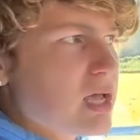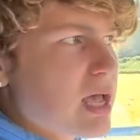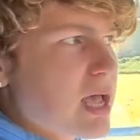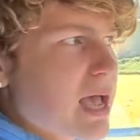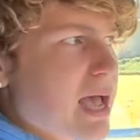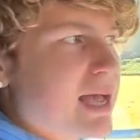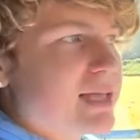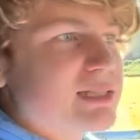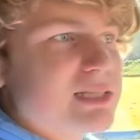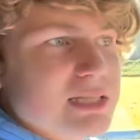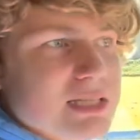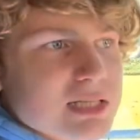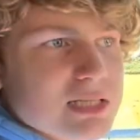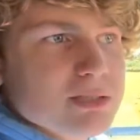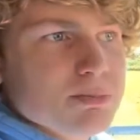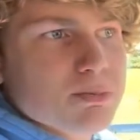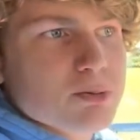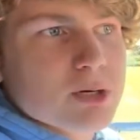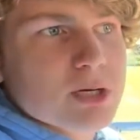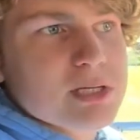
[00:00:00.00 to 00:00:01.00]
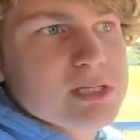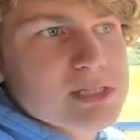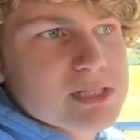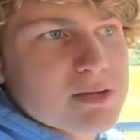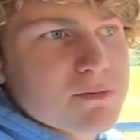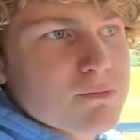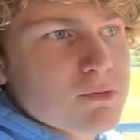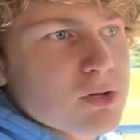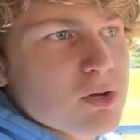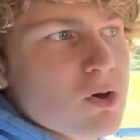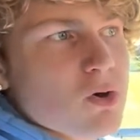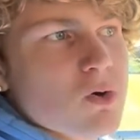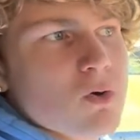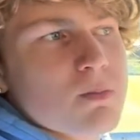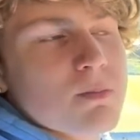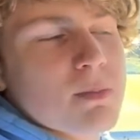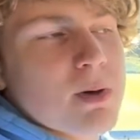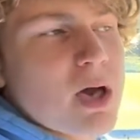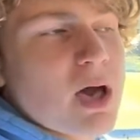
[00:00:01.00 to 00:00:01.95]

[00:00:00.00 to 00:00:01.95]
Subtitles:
as it is pretty difficult, but